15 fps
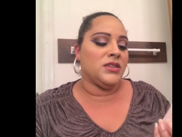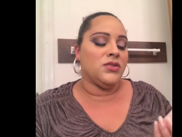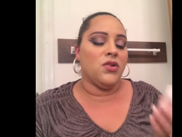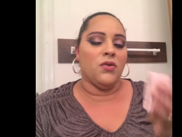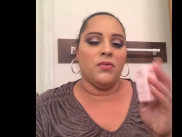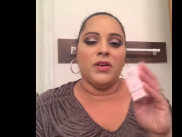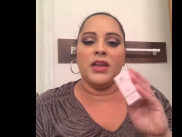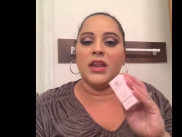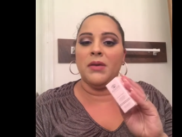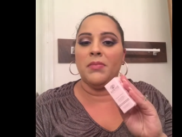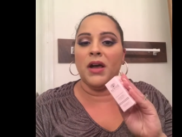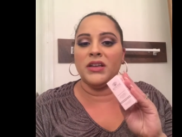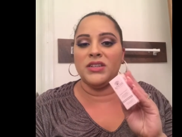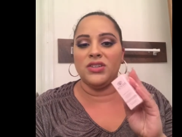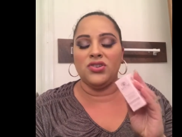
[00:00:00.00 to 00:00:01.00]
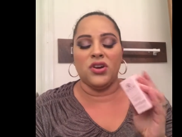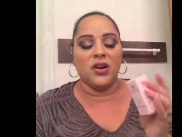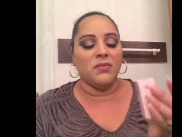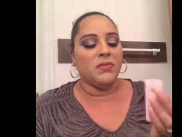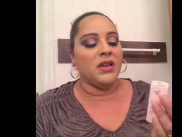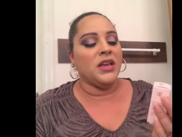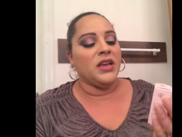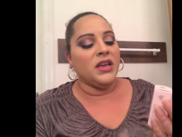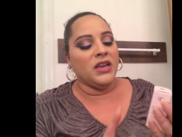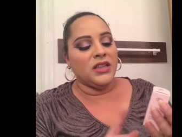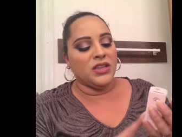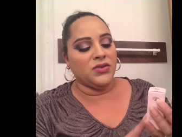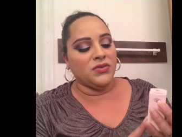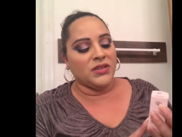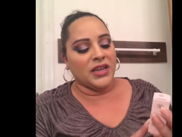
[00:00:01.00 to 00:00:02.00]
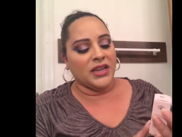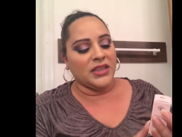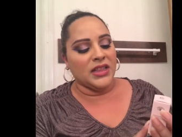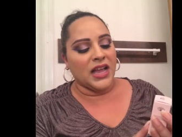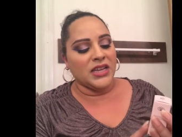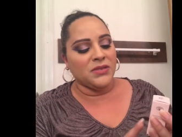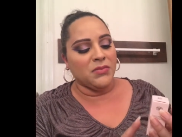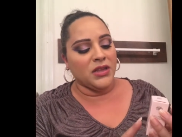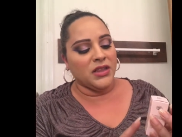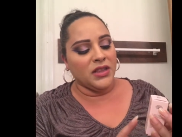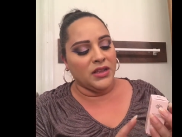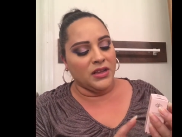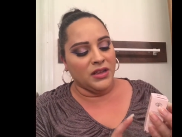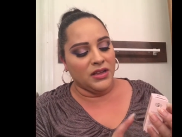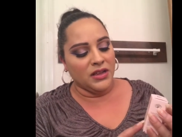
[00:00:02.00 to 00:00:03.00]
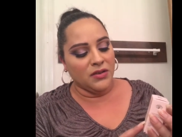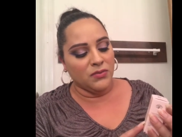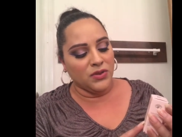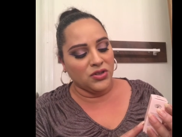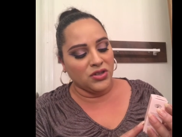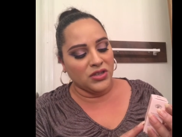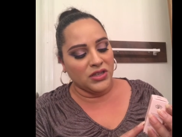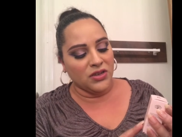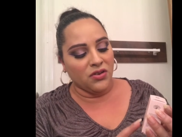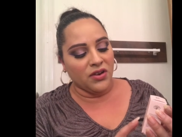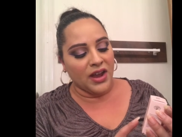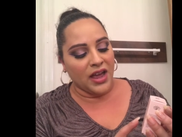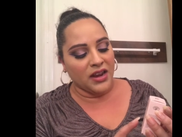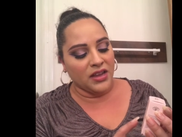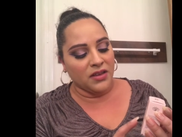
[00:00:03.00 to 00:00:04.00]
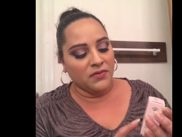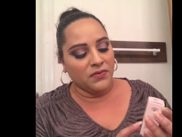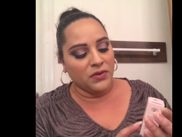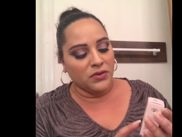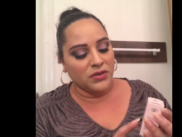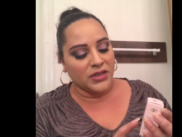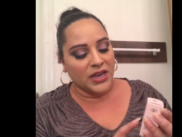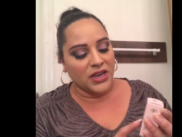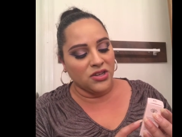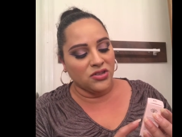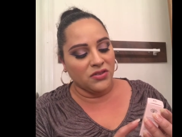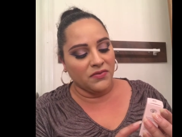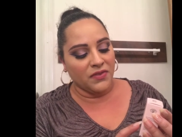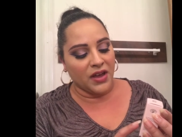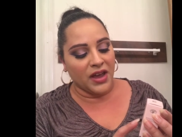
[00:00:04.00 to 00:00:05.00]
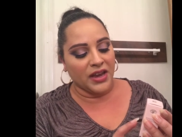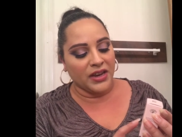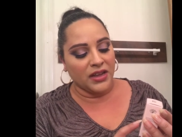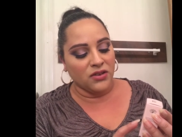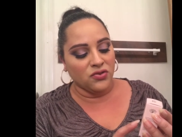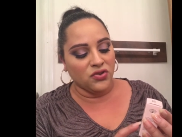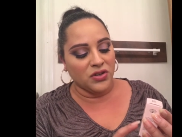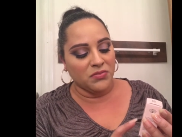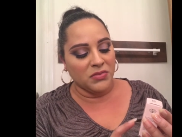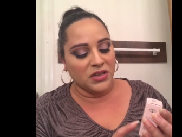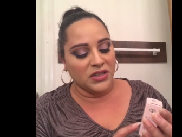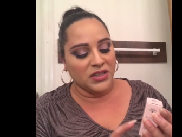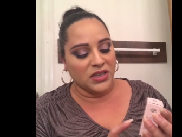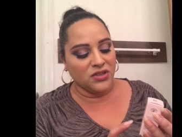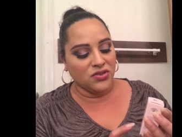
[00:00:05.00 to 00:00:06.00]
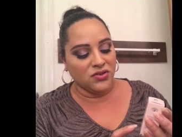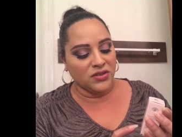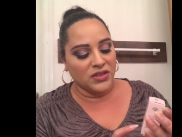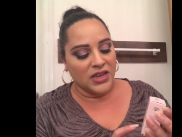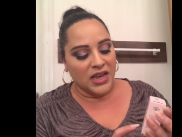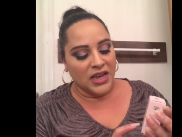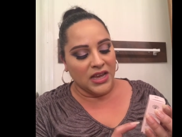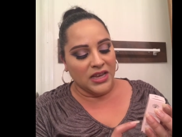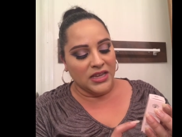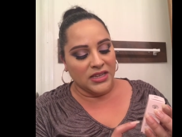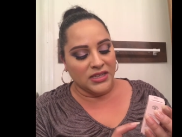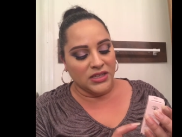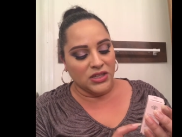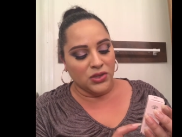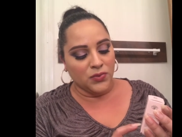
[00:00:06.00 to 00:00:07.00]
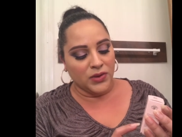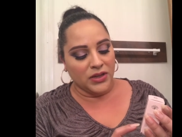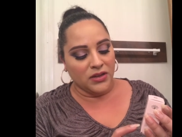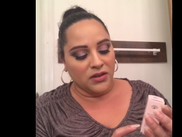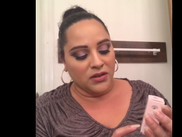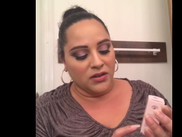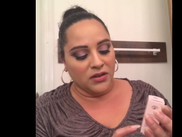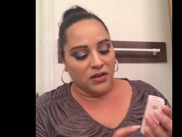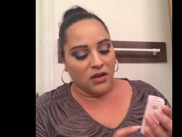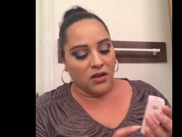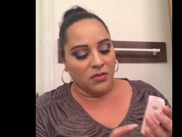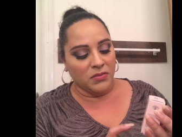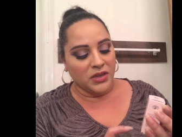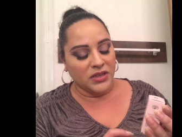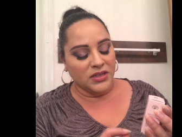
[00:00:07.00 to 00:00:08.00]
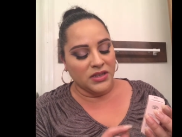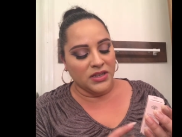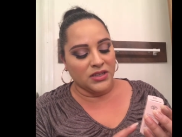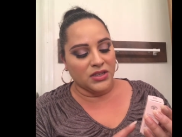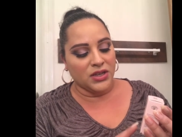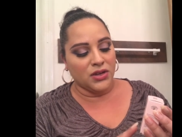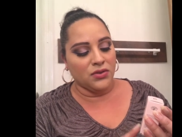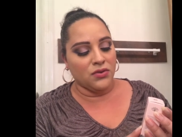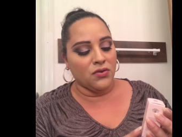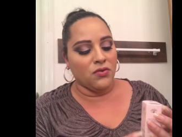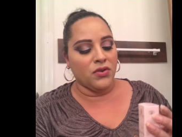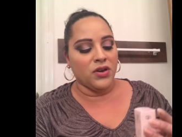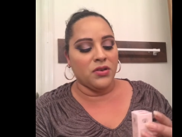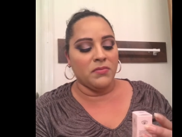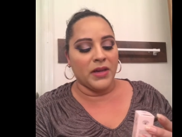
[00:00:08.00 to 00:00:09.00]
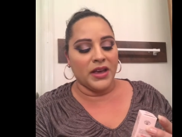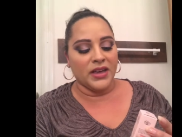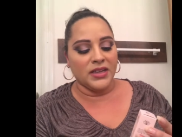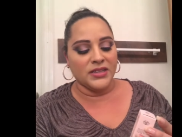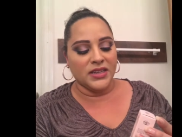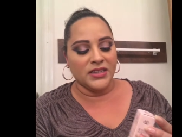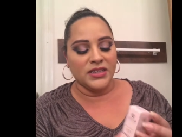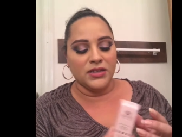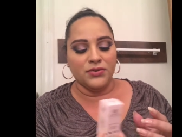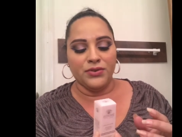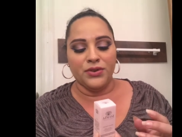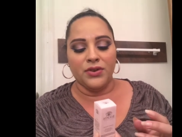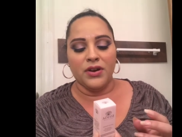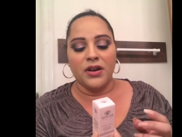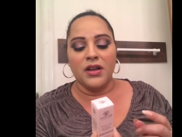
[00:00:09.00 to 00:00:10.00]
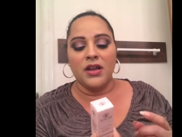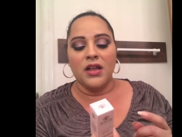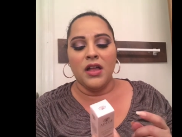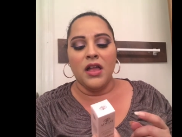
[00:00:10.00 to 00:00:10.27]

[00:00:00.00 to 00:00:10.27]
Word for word: no in a BoxyCharm. This was like last month, which is the organic infused age defying nail treatment essentials in sweet almond. It's cuticle oil by Adesse New York.